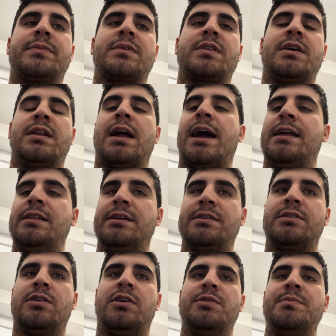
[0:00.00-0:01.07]
an island
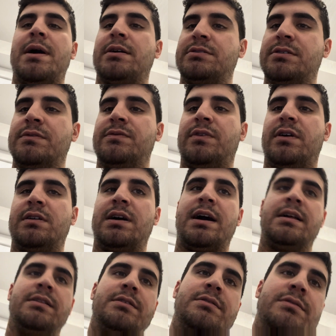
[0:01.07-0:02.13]
called Mountainfall
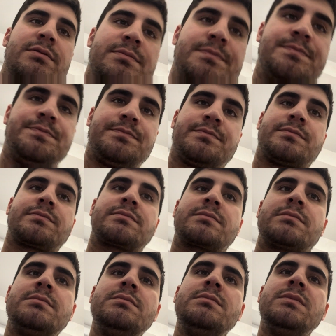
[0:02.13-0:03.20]
Island.
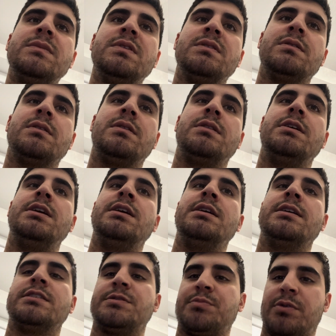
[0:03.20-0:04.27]
The
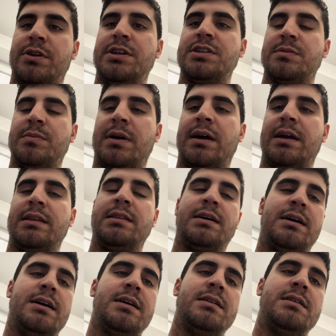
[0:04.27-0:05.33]
inspiration behind
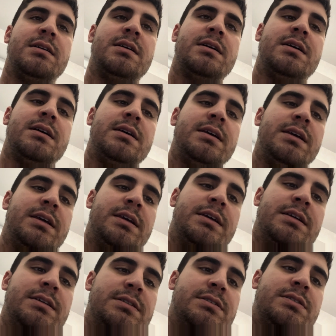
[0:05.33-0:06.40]
that
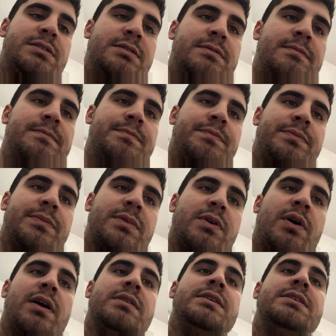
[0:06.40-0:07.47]
is,
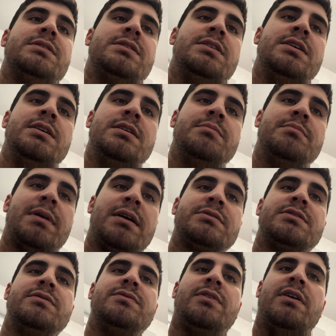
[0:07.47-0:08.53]
or at least the
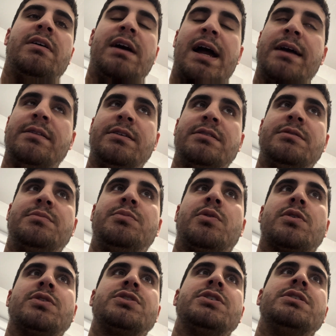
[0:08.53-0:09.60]
Mountainfall Island
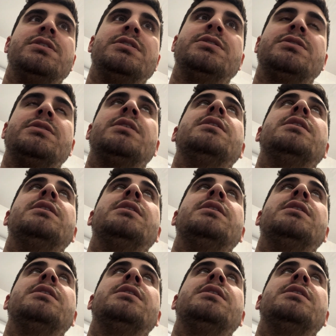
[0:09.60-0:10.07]
portion is